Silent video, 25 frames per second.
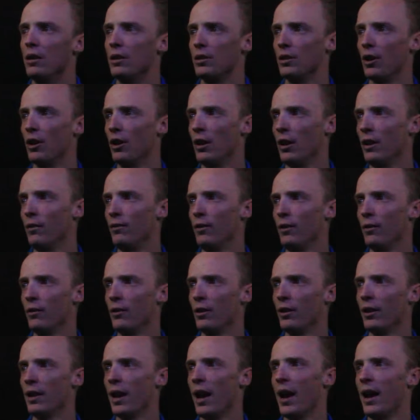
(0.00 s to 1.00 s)
So if you've
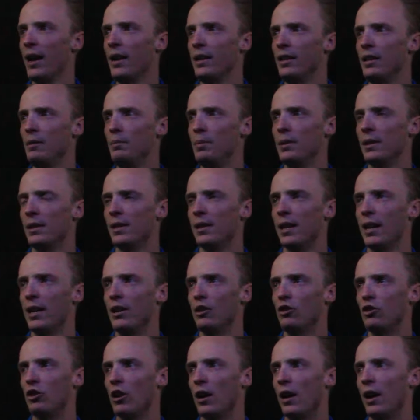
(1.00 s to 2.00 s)
got an
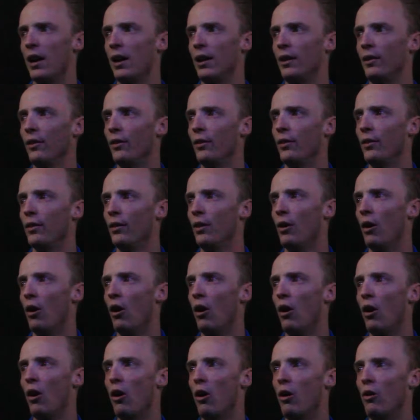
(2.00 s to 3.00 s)
80% chance
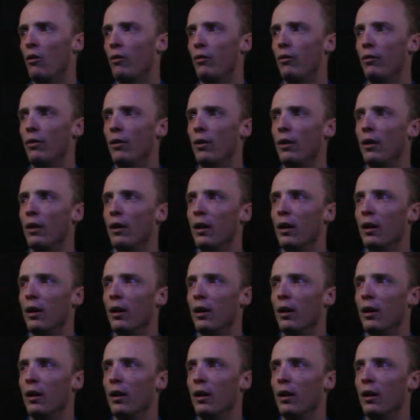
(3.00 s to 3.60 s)
of